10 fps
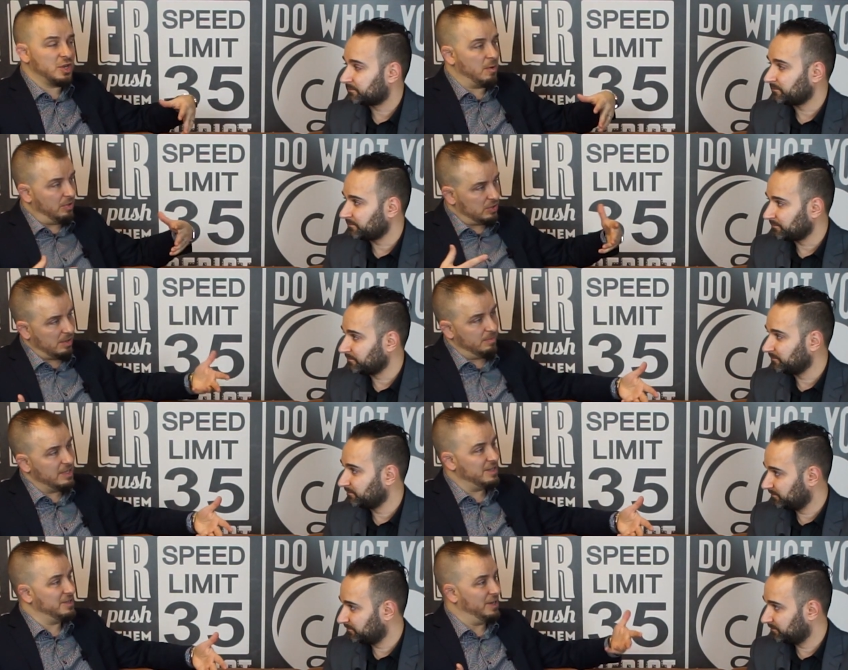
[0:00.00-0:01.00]
Speaker 1: start building a
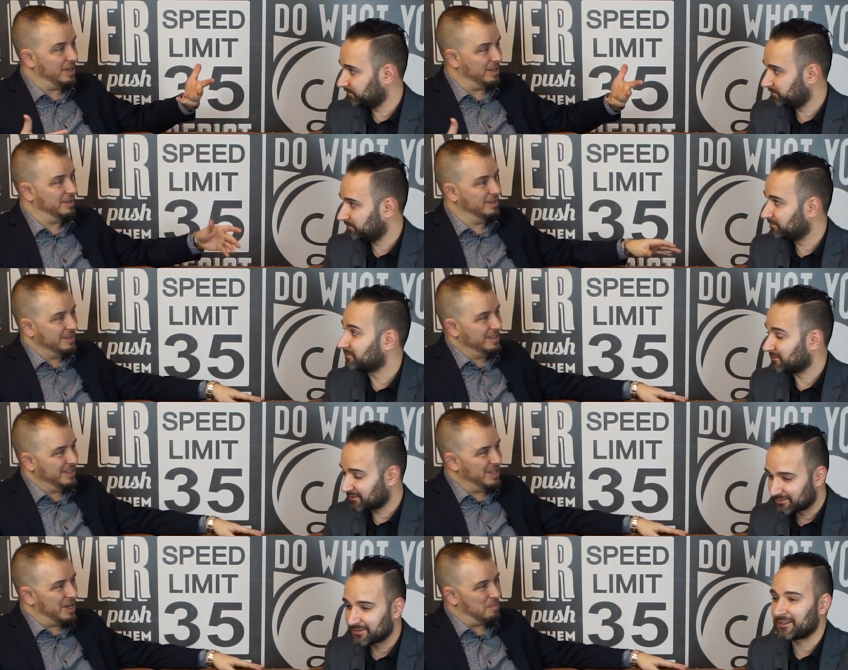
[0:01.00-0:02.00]
business, you got to
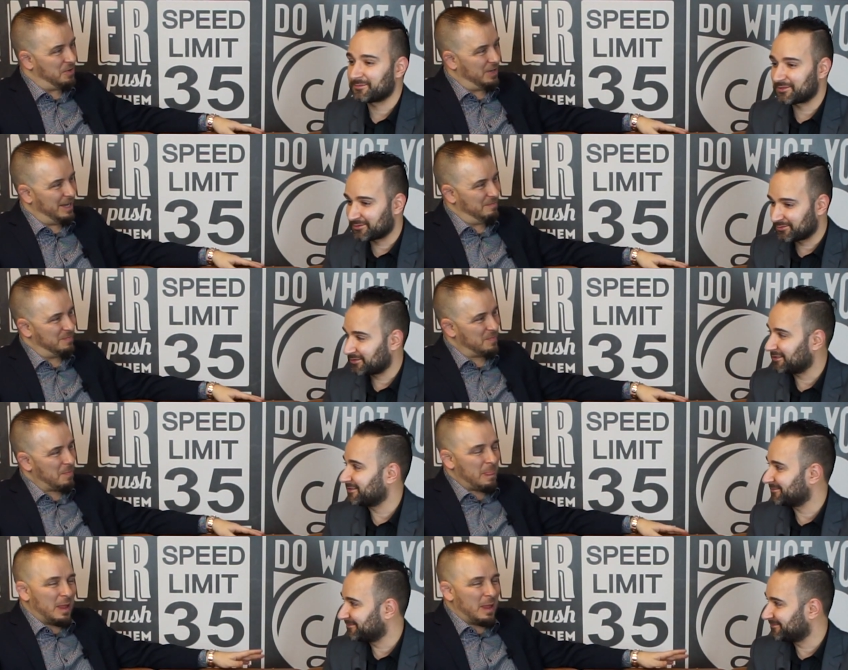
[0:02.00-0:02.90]
up Absolutely. your game.